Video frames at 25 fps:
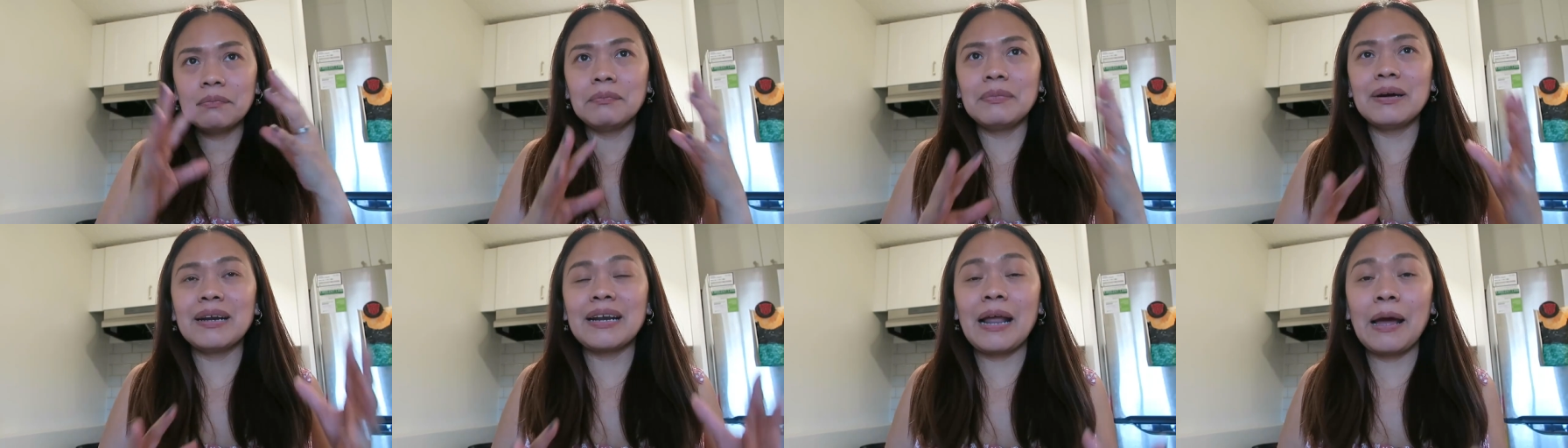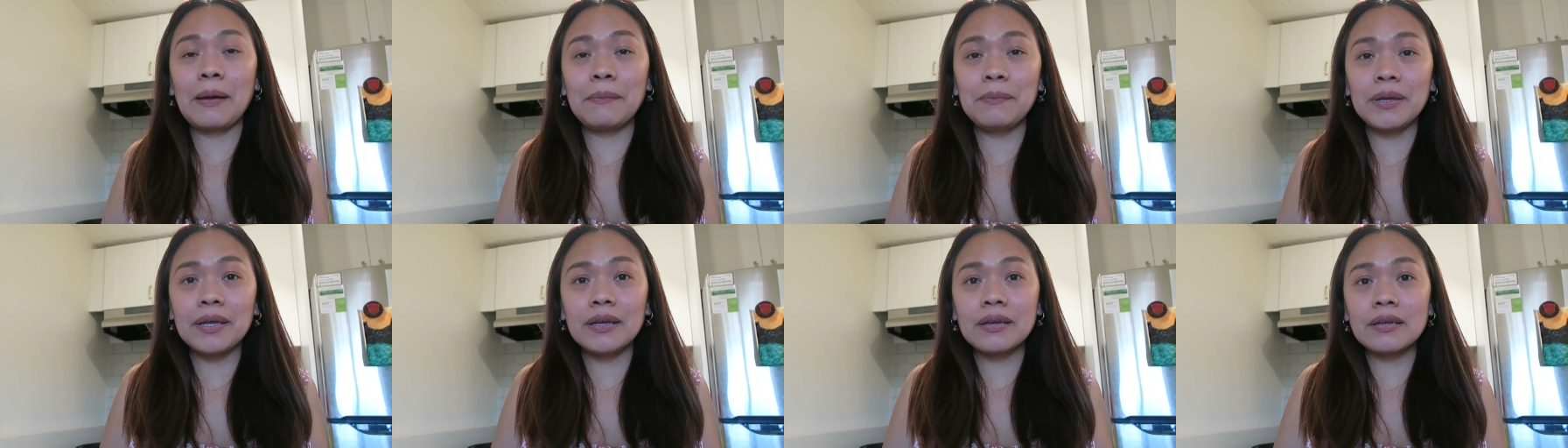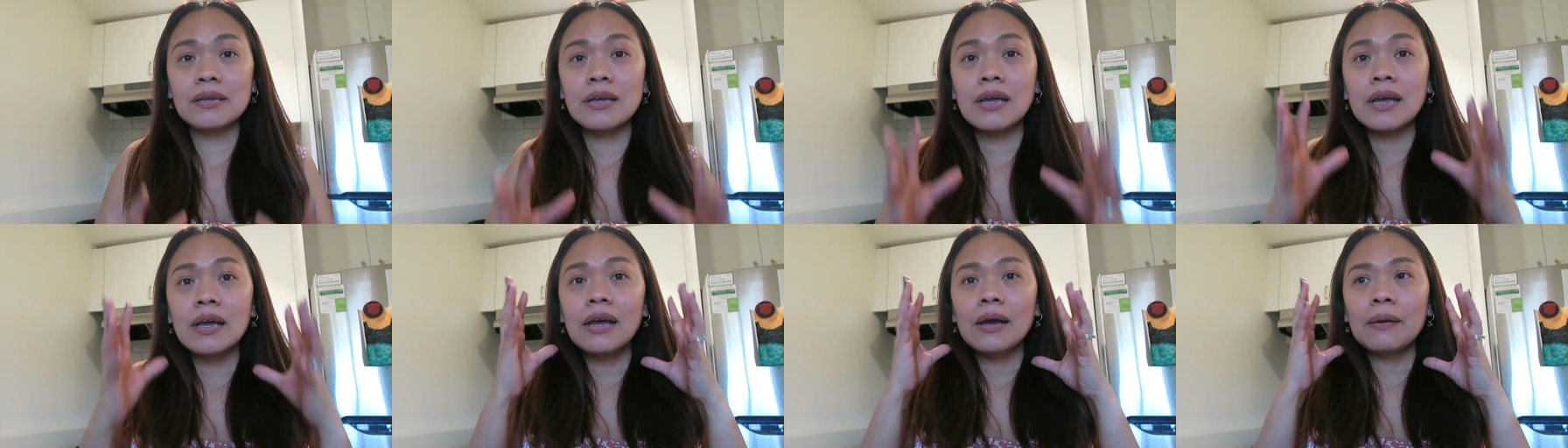
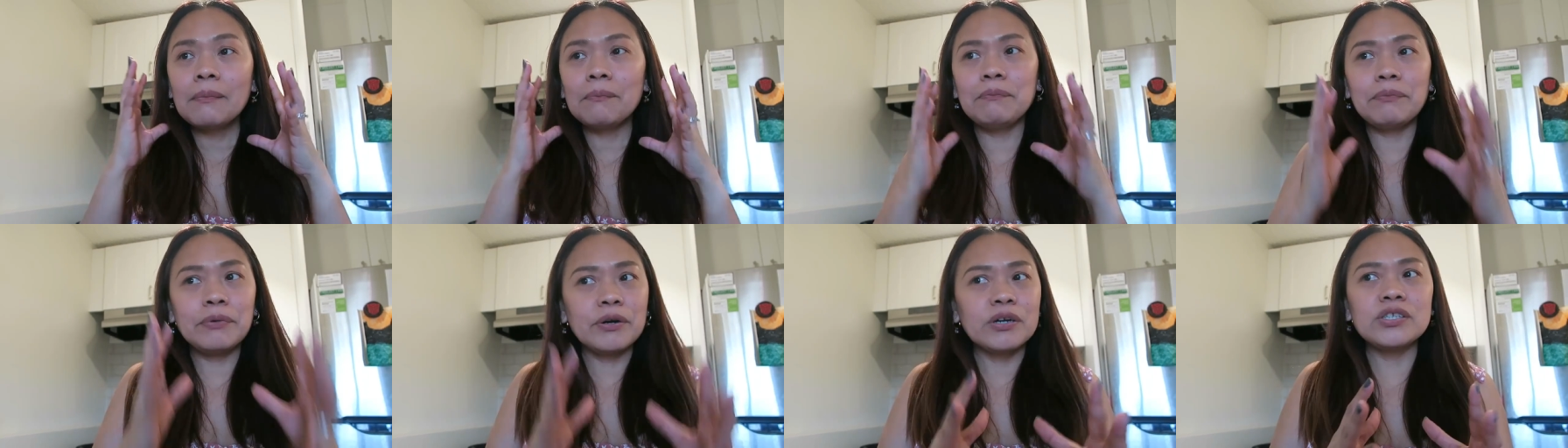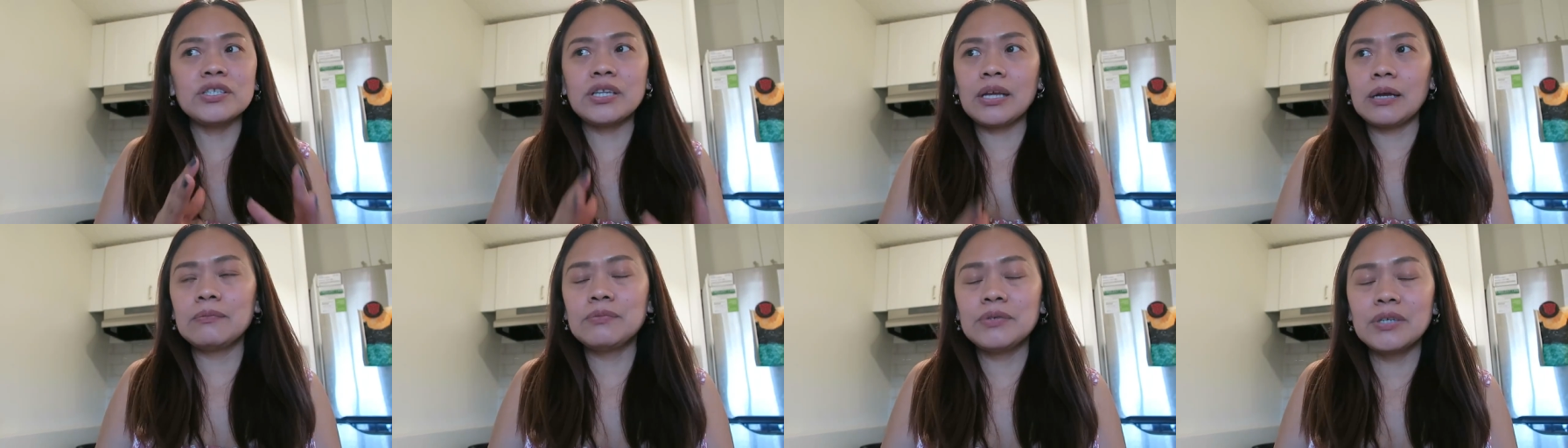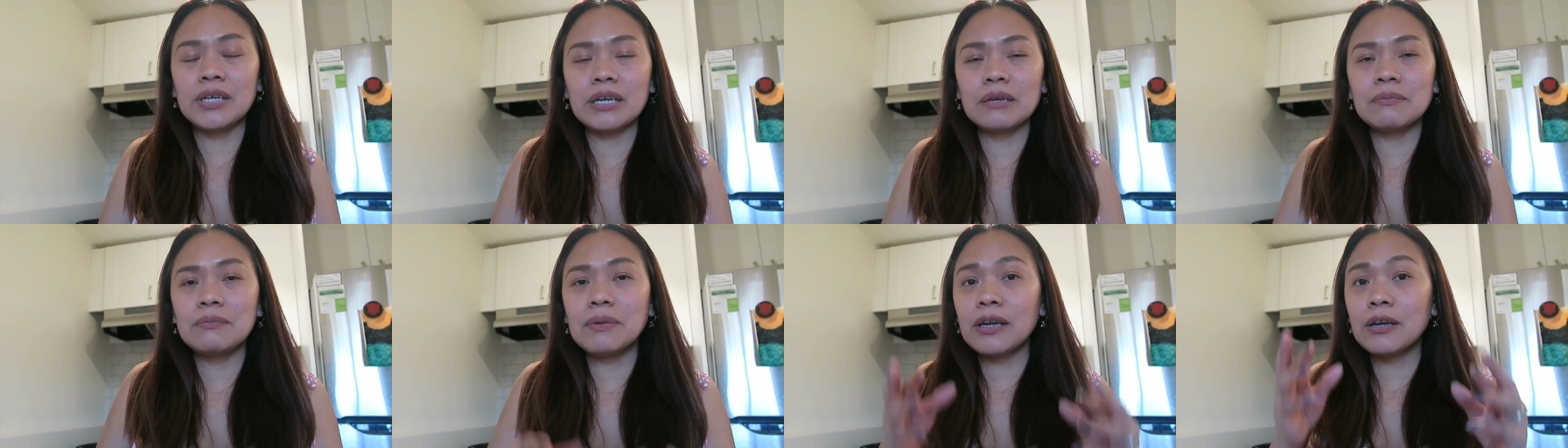maraming per
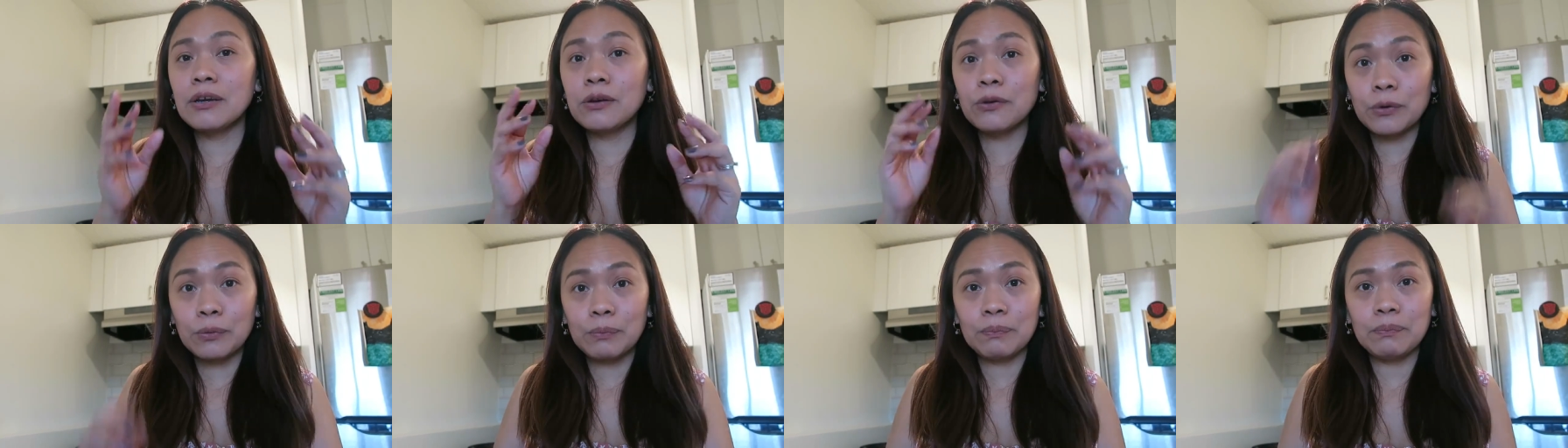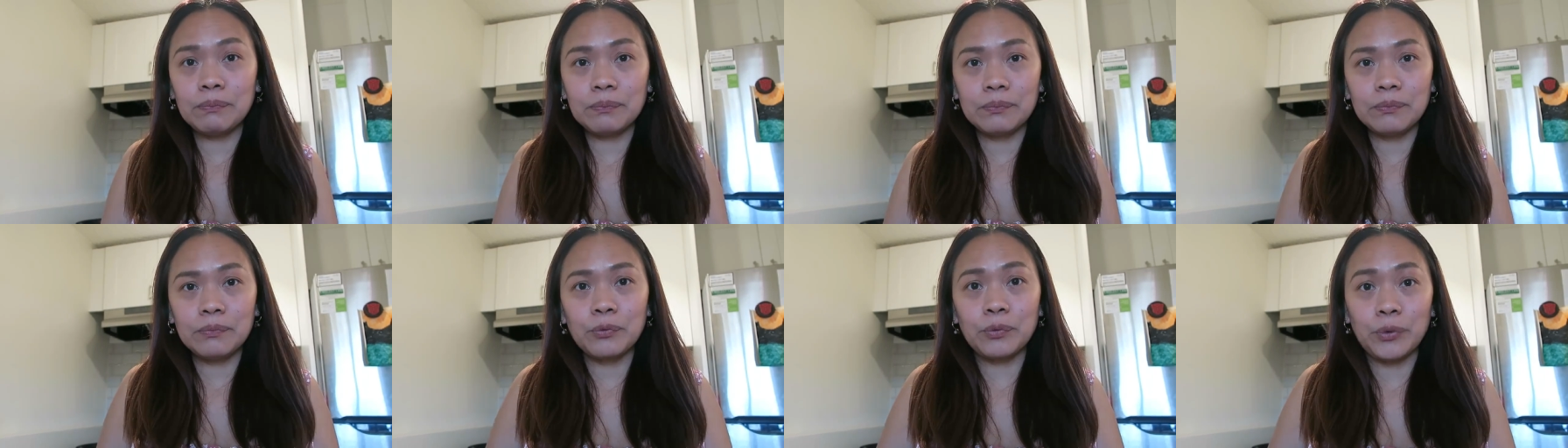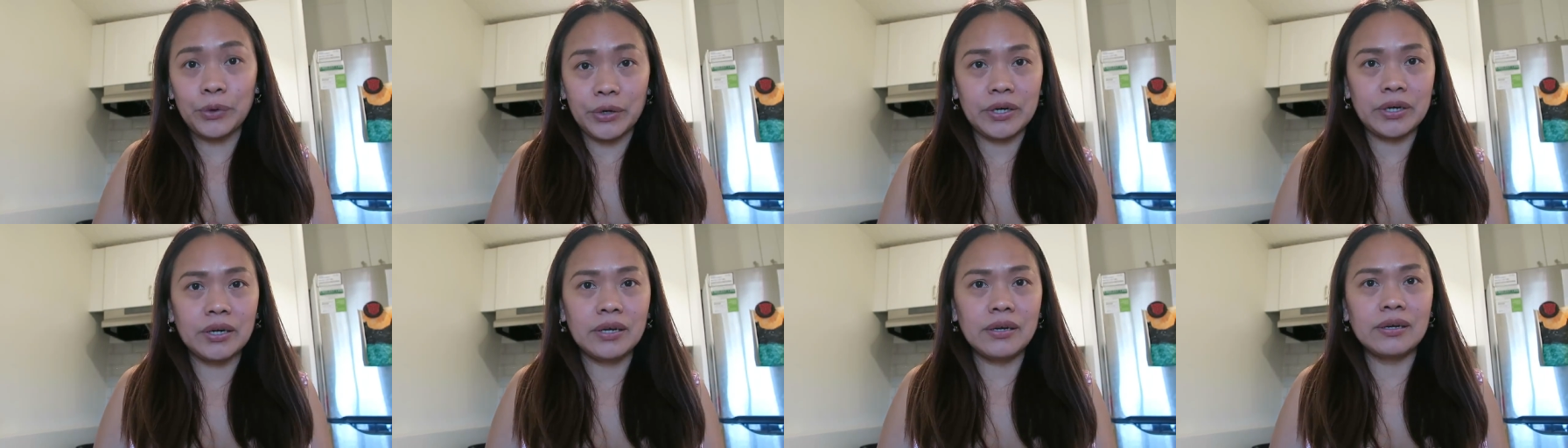subject may group
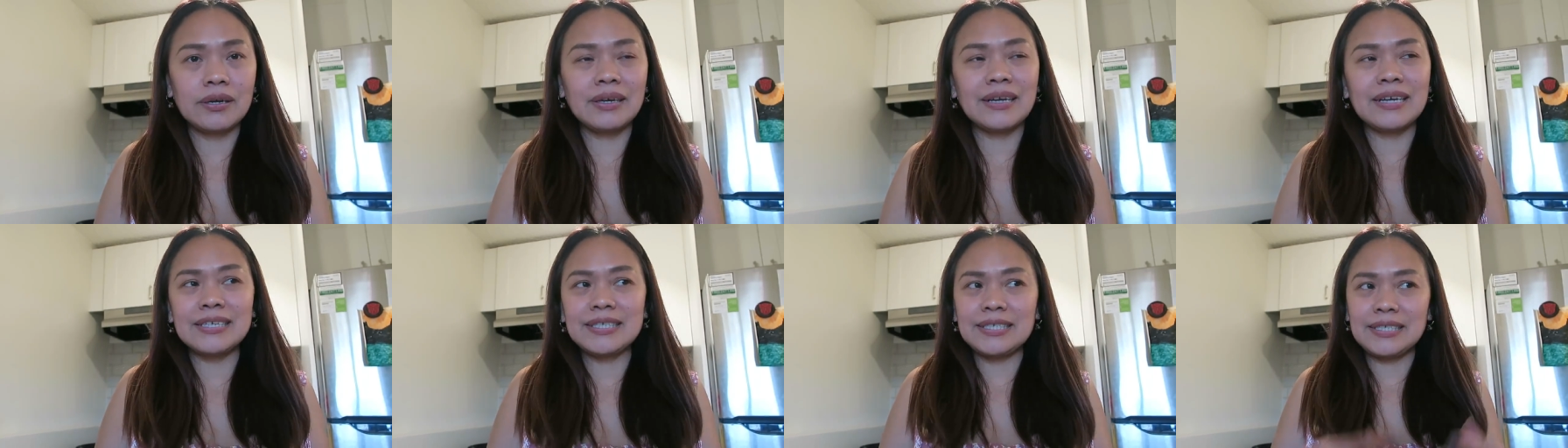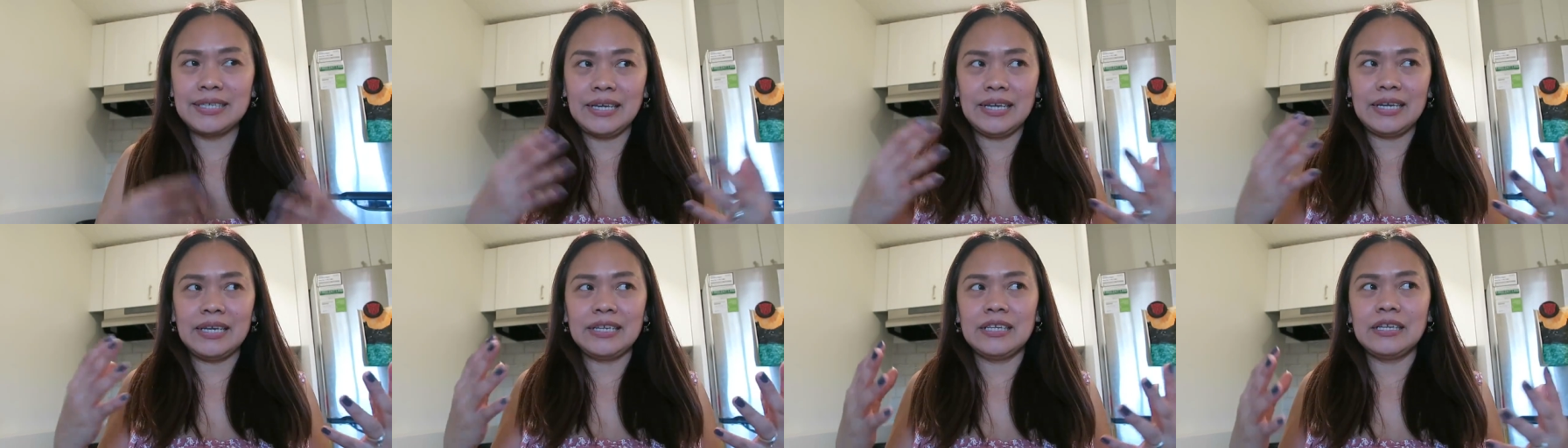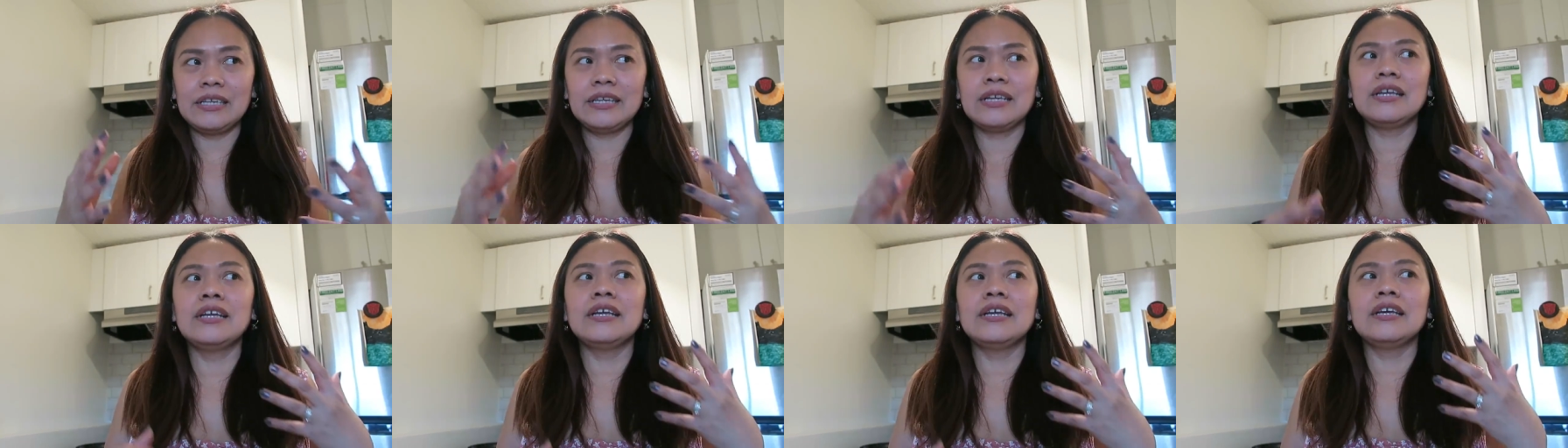work kasi
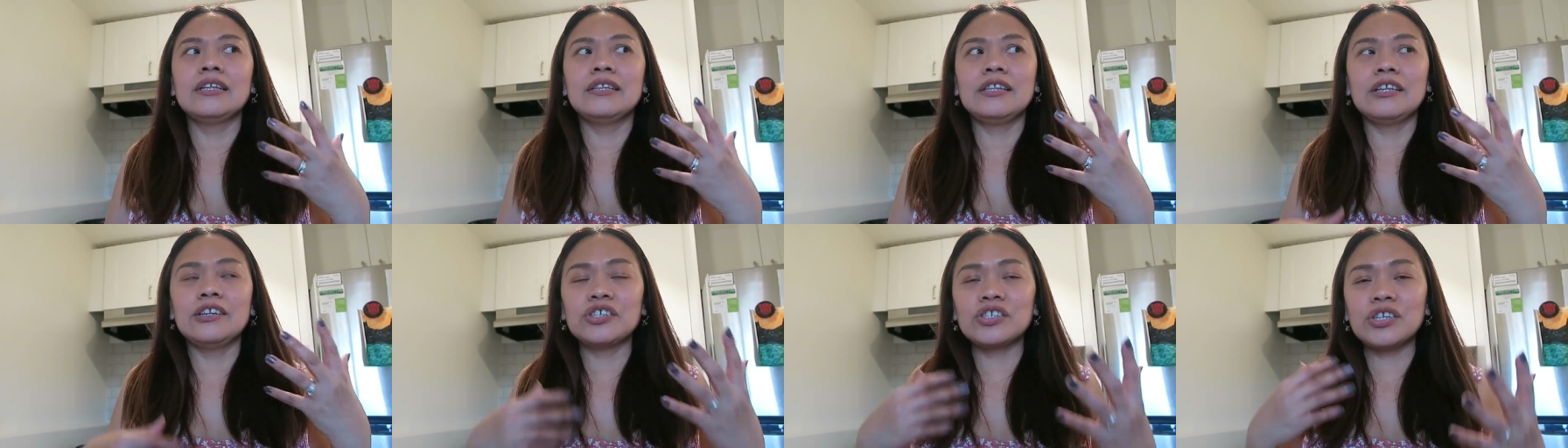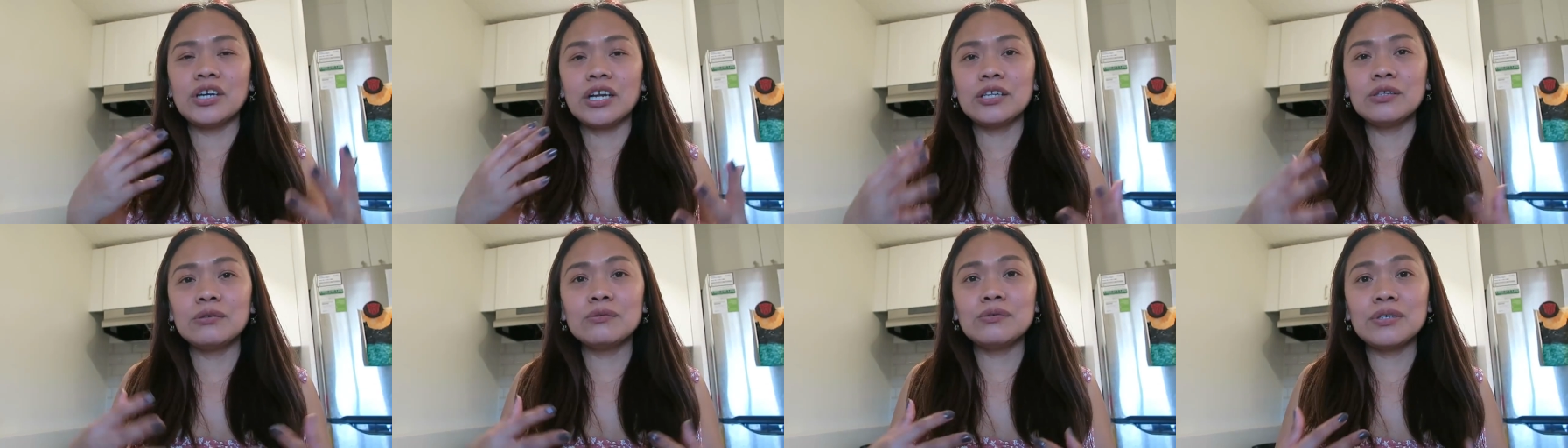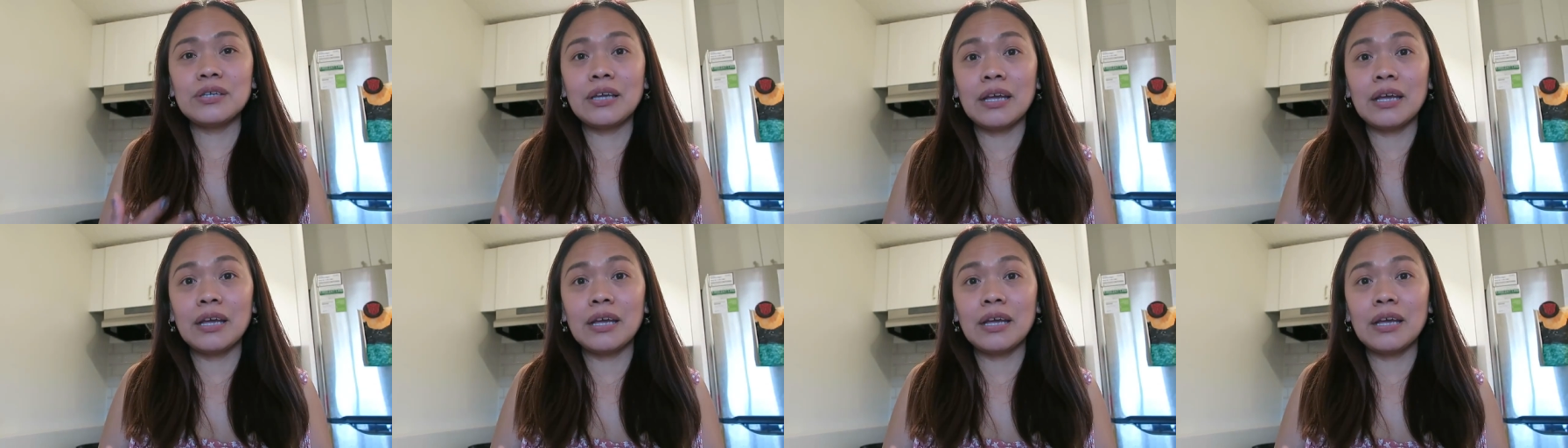they're trying to